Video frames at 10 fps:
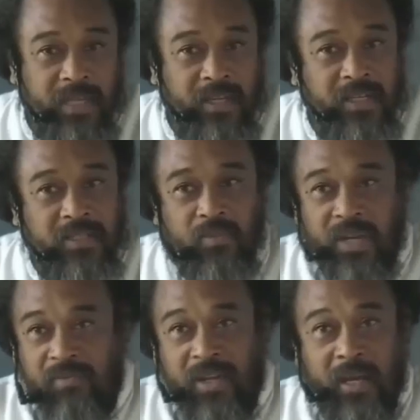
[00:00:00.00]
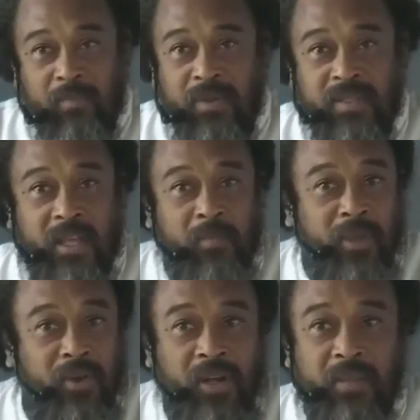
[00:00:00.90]
Because whatever happens, I'll
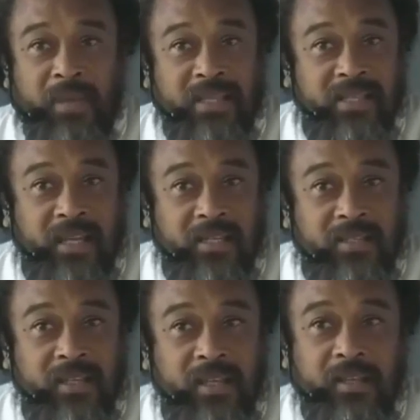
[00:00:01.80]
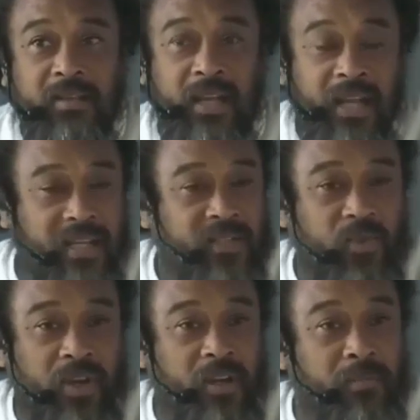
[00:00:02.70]
be calling my sons. The
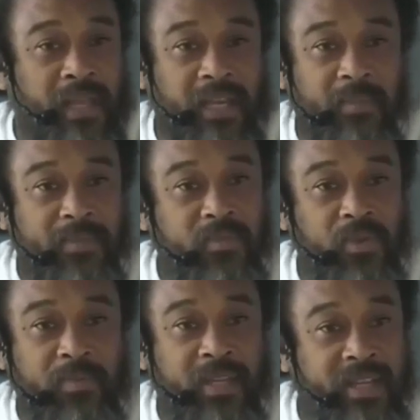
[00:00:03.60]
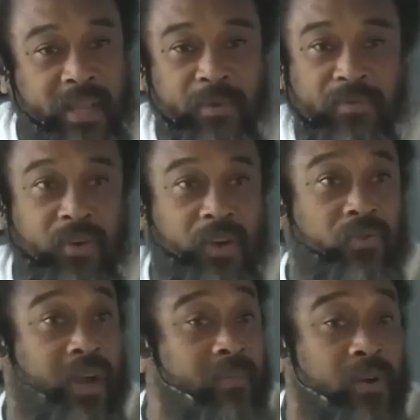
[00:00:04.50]
last word on my lips will be the name of
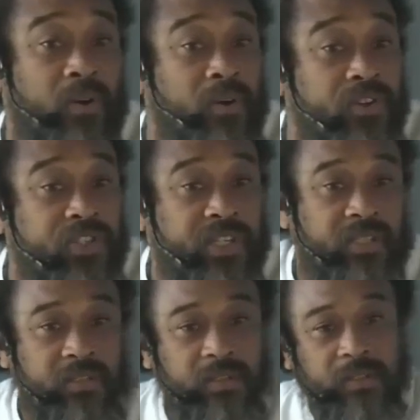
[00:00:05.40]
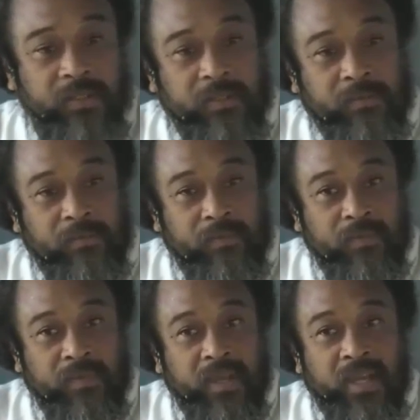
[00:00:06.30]
God, Rama or Krishna.
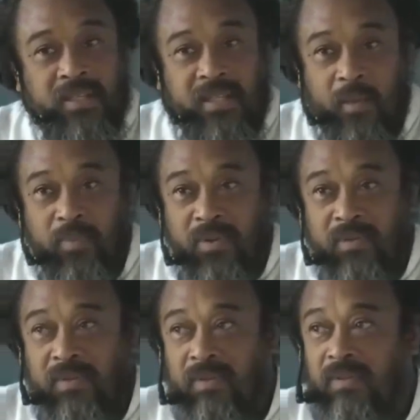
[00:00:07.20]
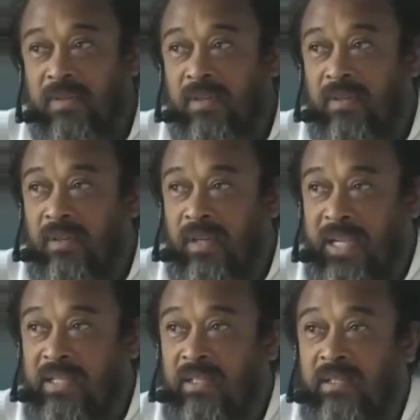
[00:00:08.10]
As it happened,
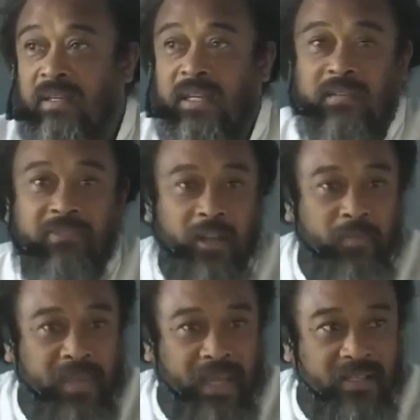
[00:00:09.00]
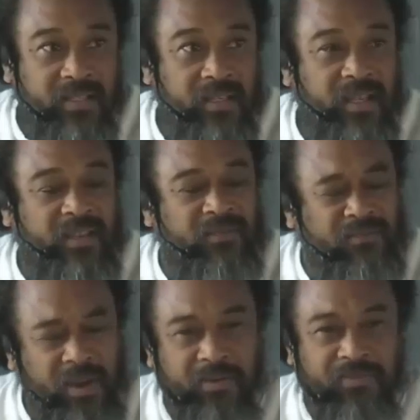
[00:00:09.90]
later he developed cancer, and
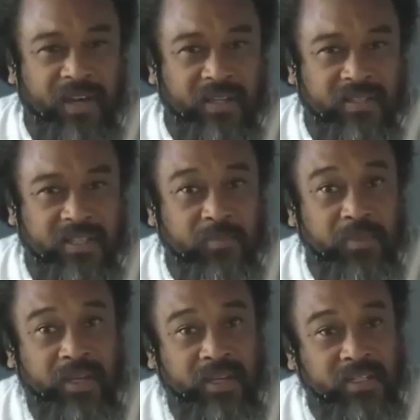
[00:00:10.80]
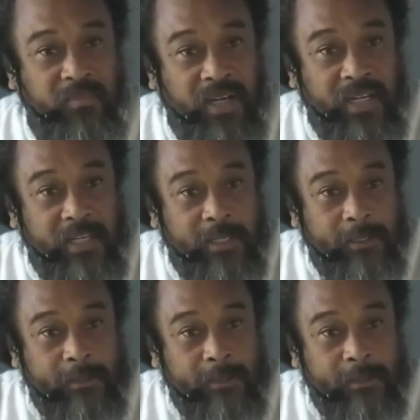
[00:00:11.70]
very fast it spread in his body.